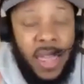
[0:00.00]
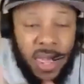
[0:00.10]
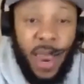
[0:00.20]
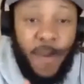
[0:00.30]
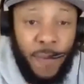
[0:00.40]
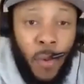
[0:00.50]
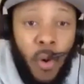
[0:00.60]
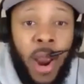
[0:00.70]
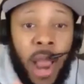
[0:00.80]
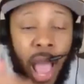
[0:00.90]

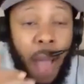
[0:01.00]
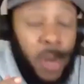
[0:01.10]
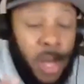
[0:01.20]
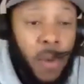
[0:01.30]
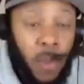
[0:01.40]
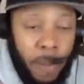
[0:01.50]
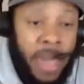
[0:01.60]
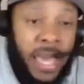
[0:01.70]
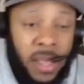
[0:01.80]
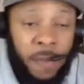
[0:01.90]
Therefore, I'm good with
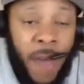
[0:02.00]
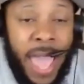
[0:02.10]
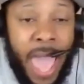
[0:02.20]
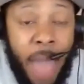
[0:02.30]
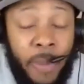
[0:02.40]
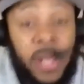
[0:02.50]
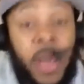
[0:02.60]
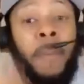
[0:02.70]
making the fight happen.